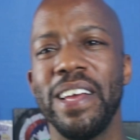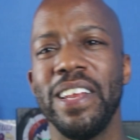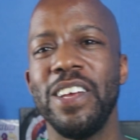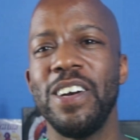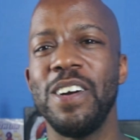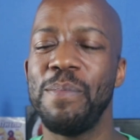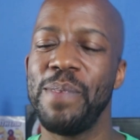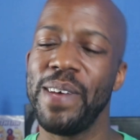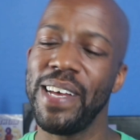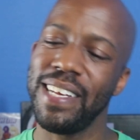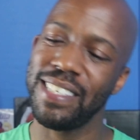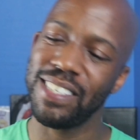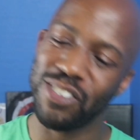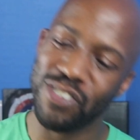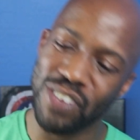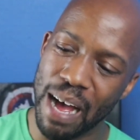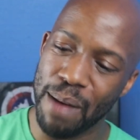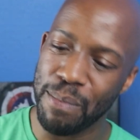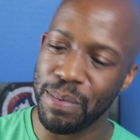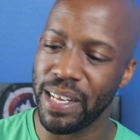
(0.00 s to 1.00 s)
a little bit.
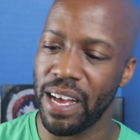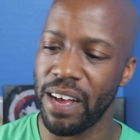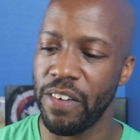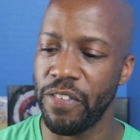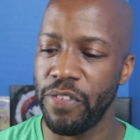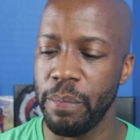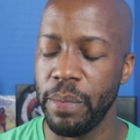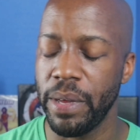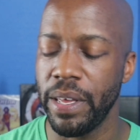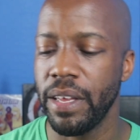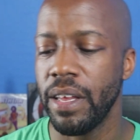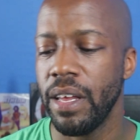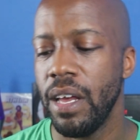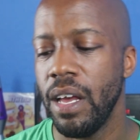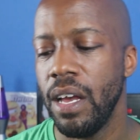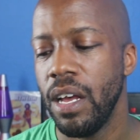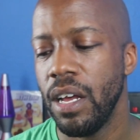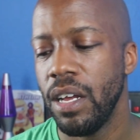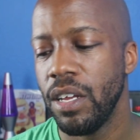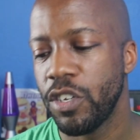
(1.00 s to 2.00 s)
Dropped down for me.
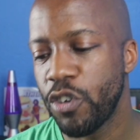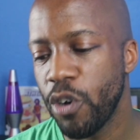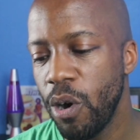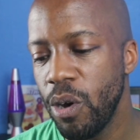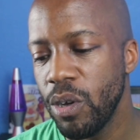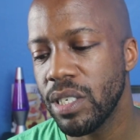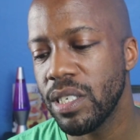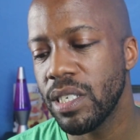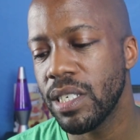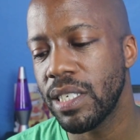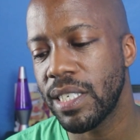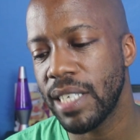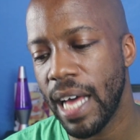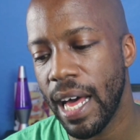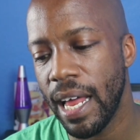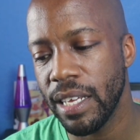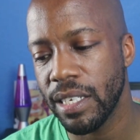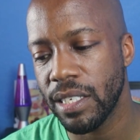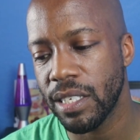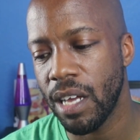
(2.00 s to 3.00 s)
Trolls is a
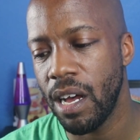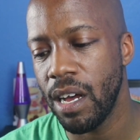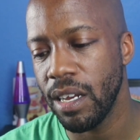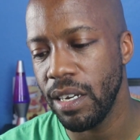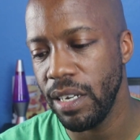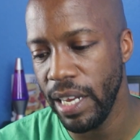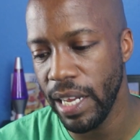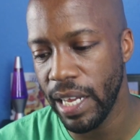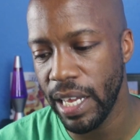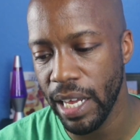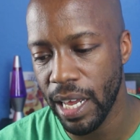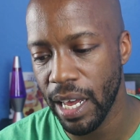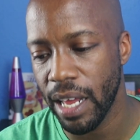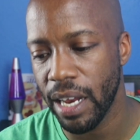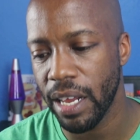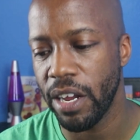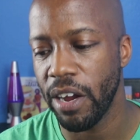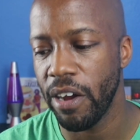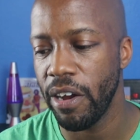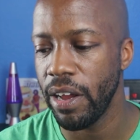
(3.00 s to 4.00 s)
solid song. Nicki
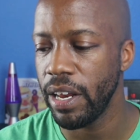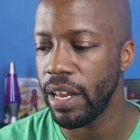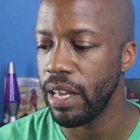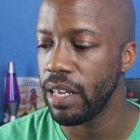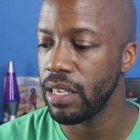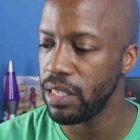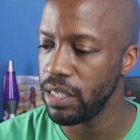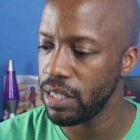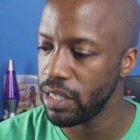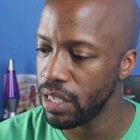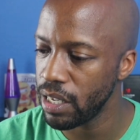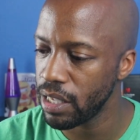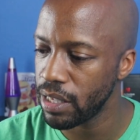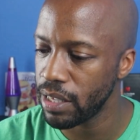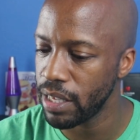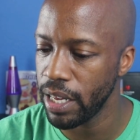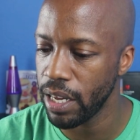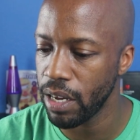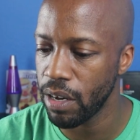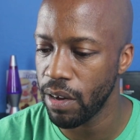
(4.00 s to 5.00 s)
kind of carried it. She did a
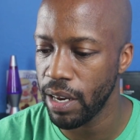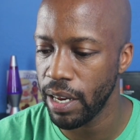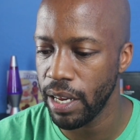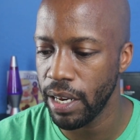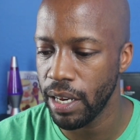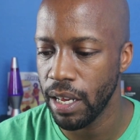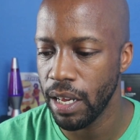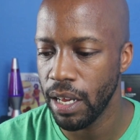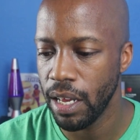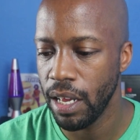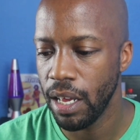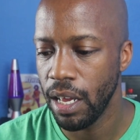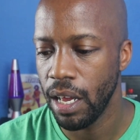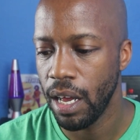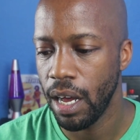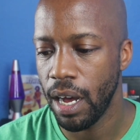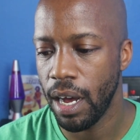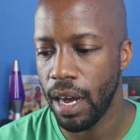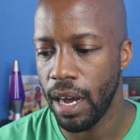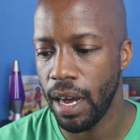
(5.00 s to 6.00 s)
thing on it.
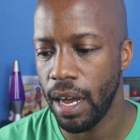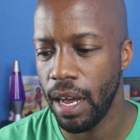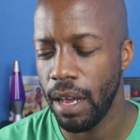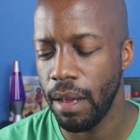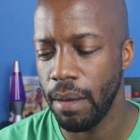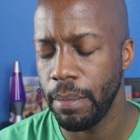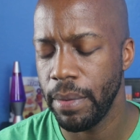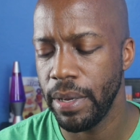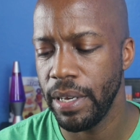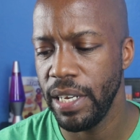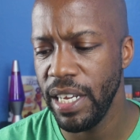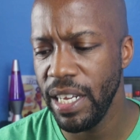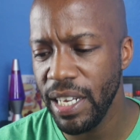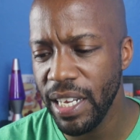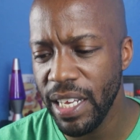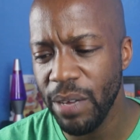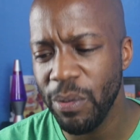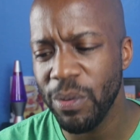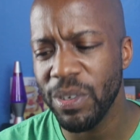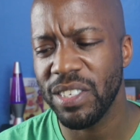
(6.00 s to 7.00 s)

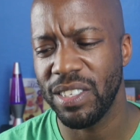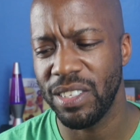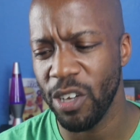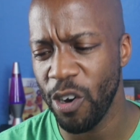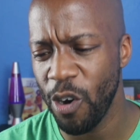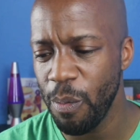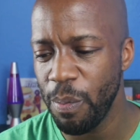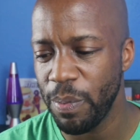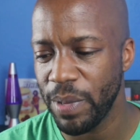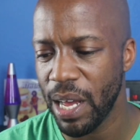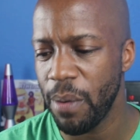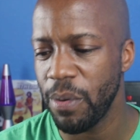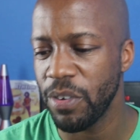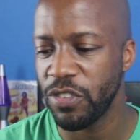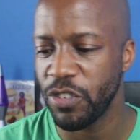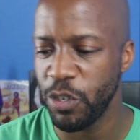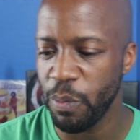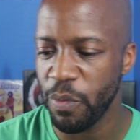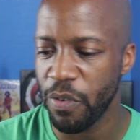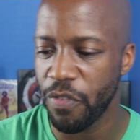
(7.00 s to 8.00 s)
Nini was dope. That
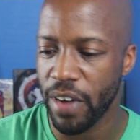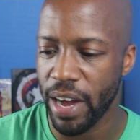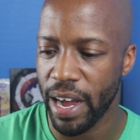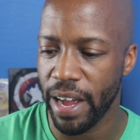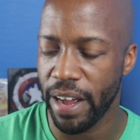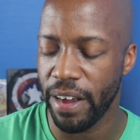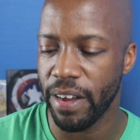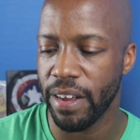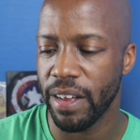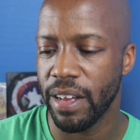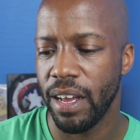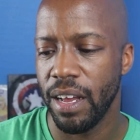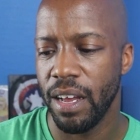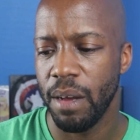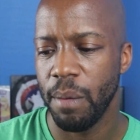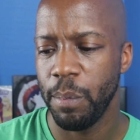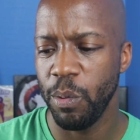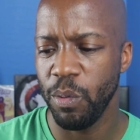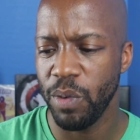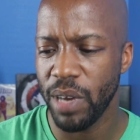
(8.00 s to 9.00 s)
was super fire.
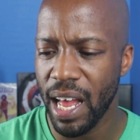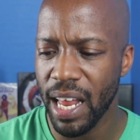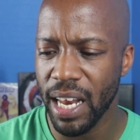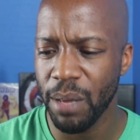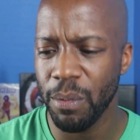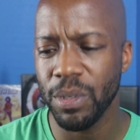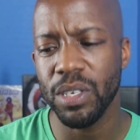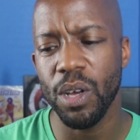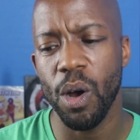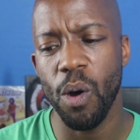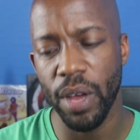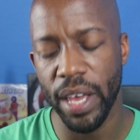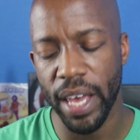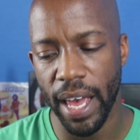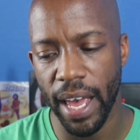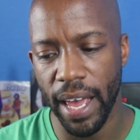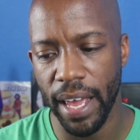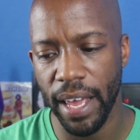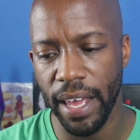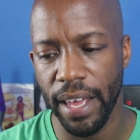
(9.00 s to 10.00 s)
Pumnani was
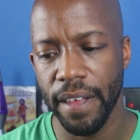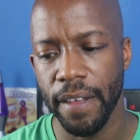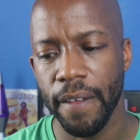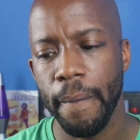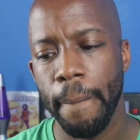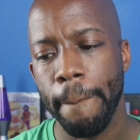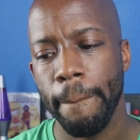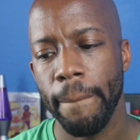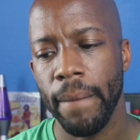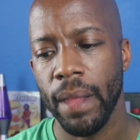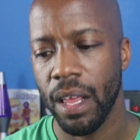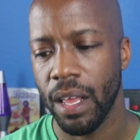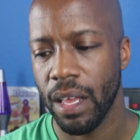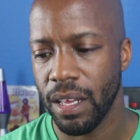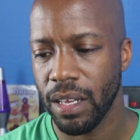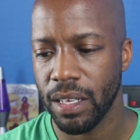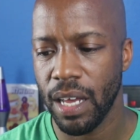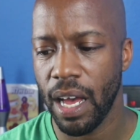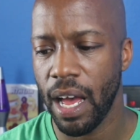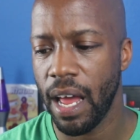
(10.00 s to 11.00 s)
okay.
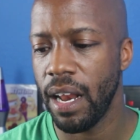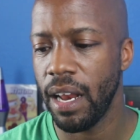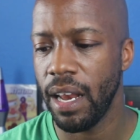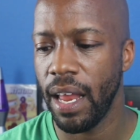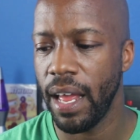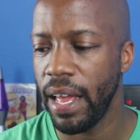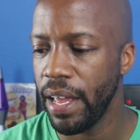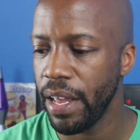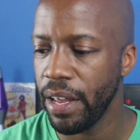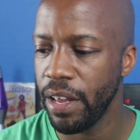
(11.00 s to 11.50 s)
Kind of like,